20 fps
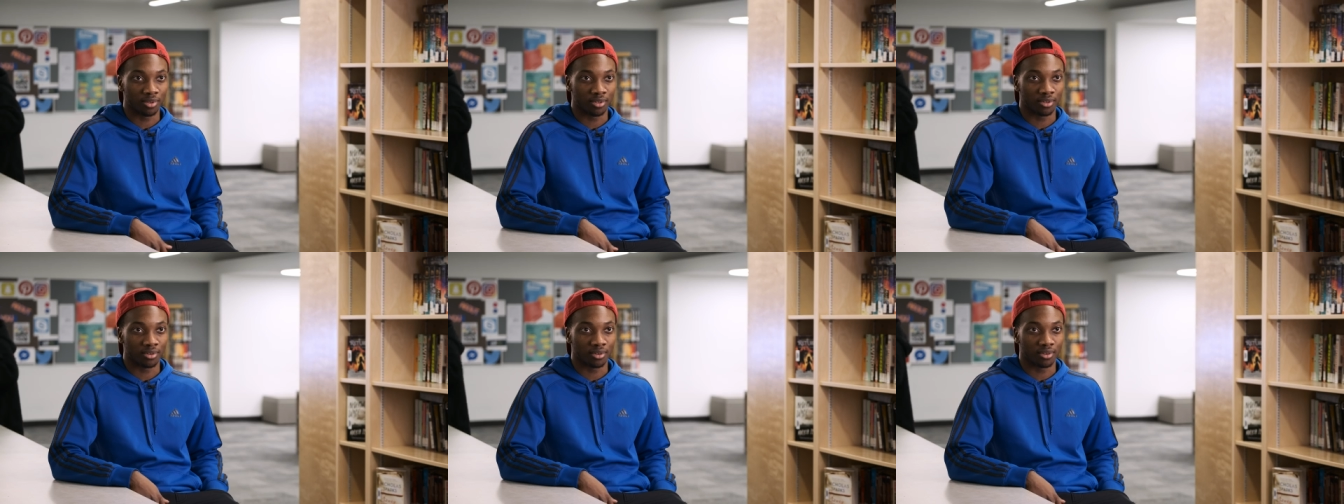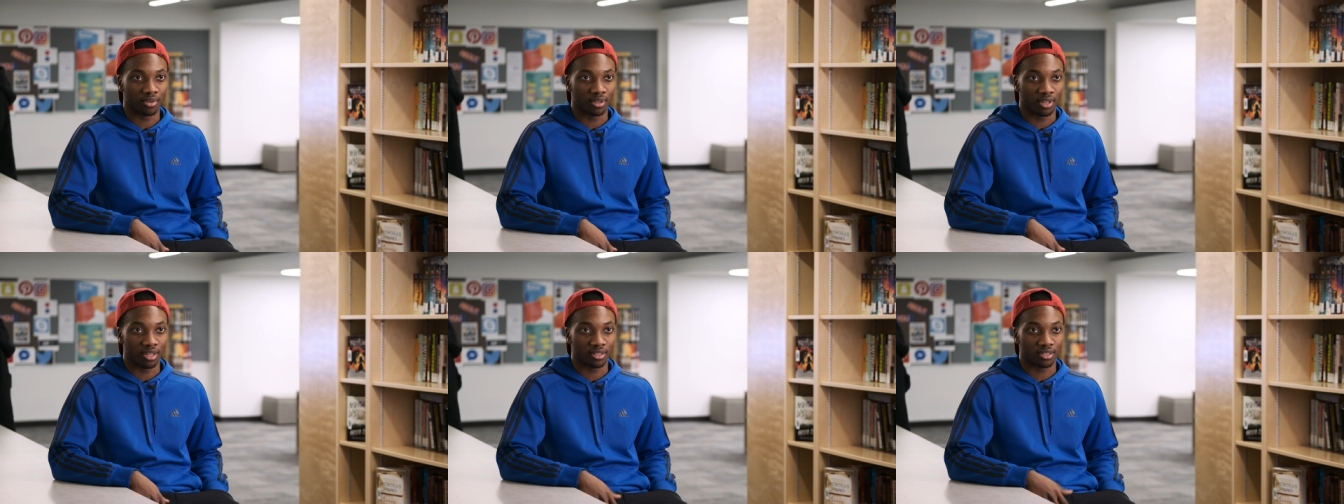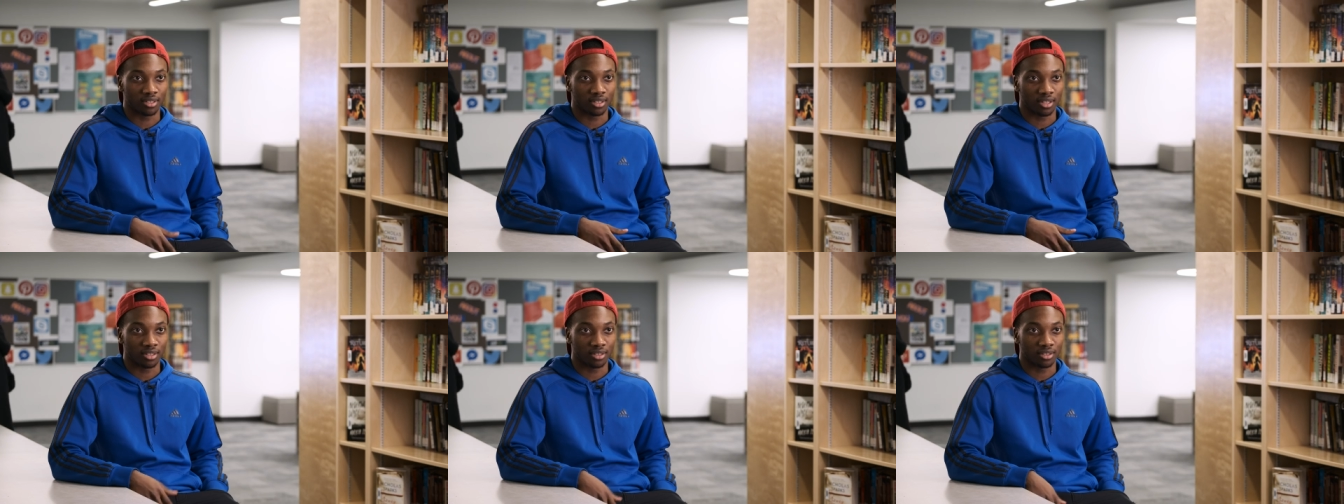here at
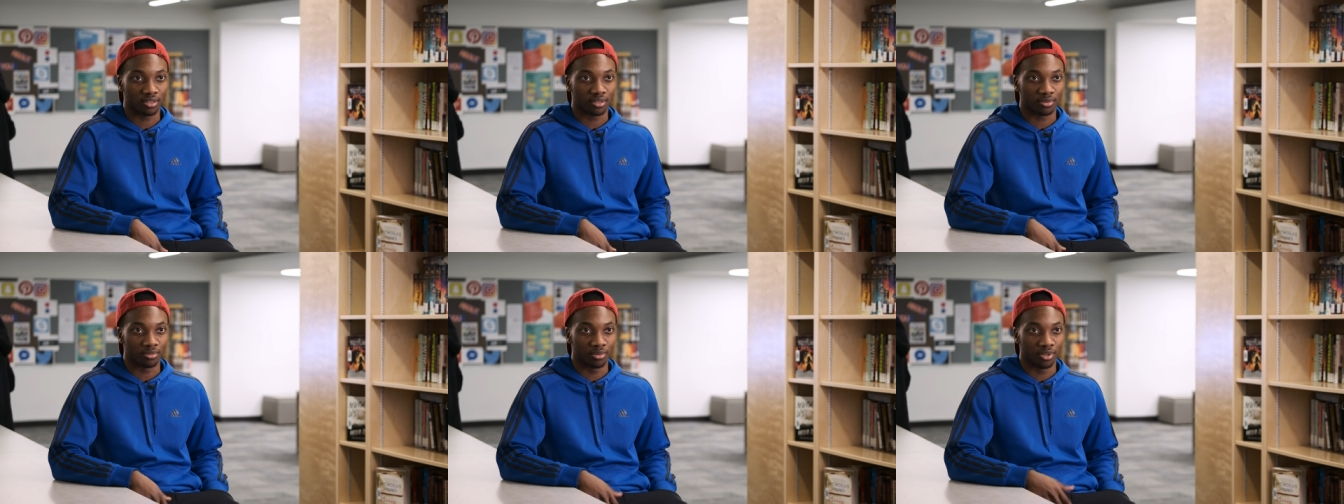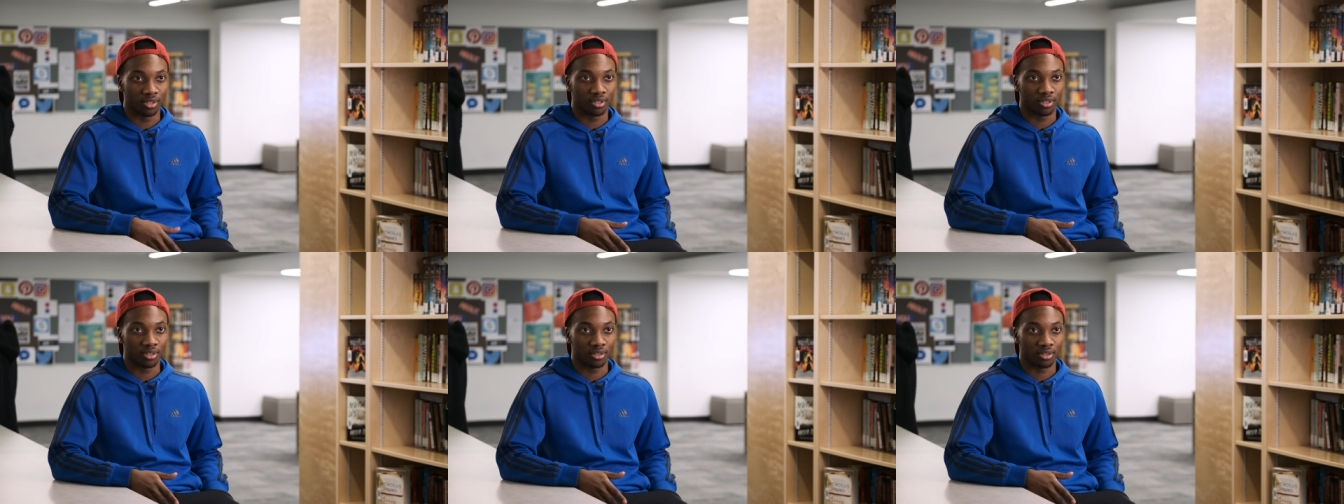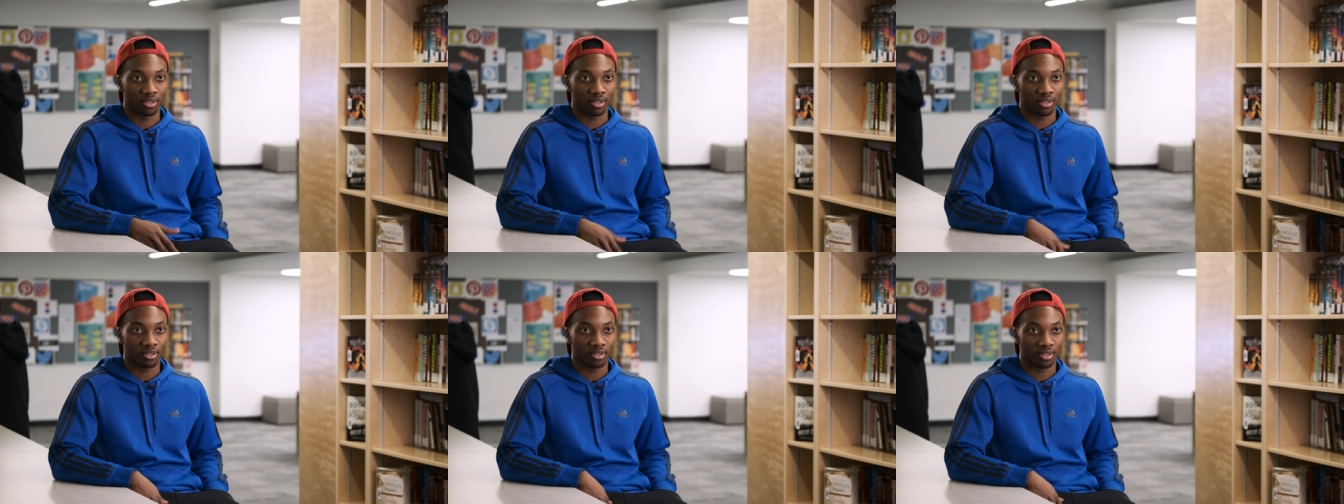Sash is being good
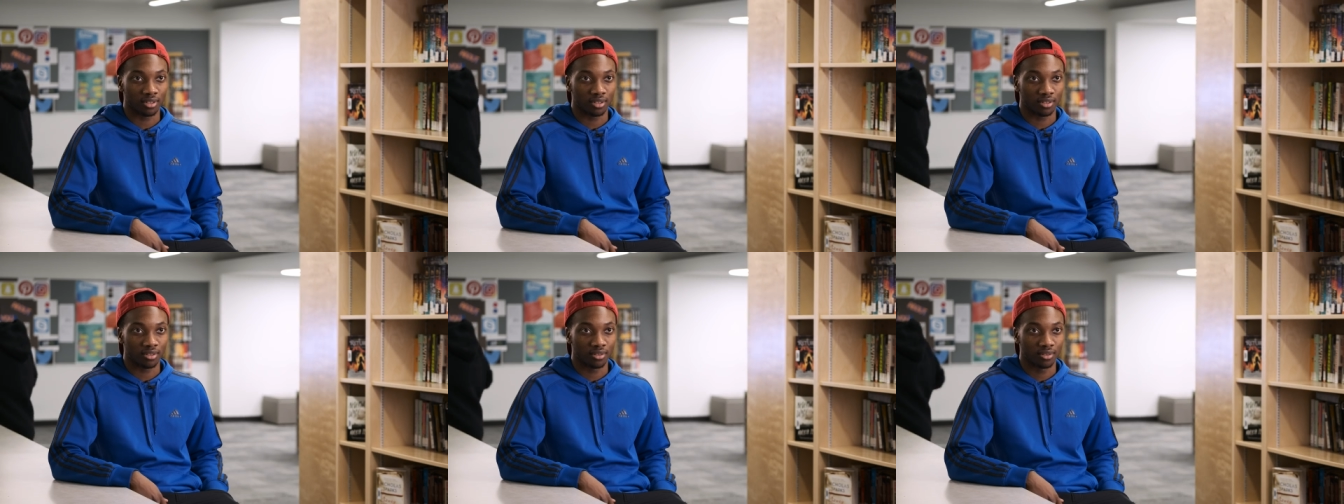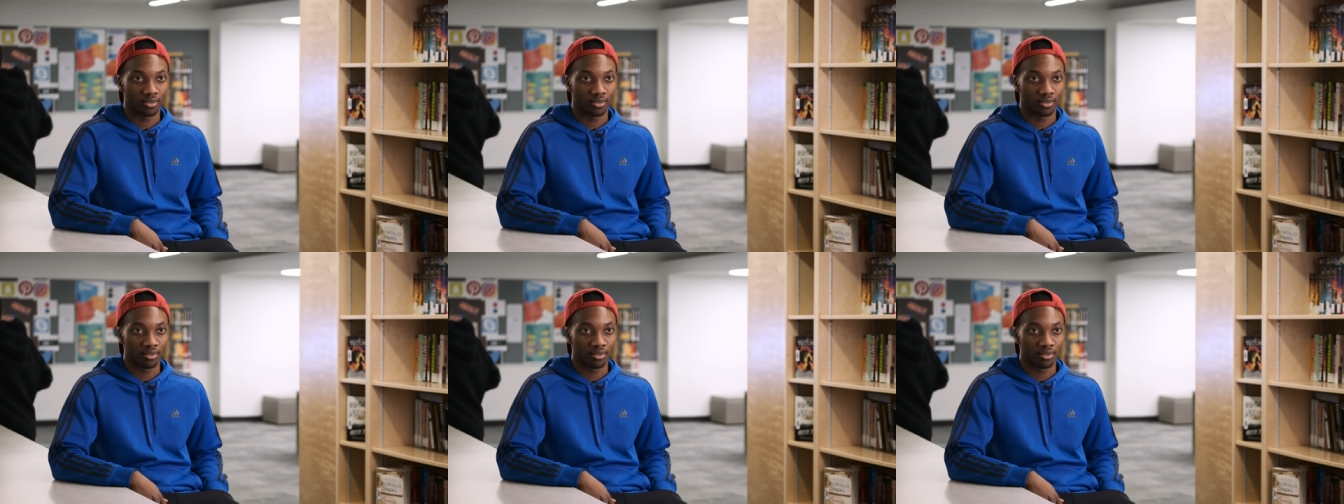like that.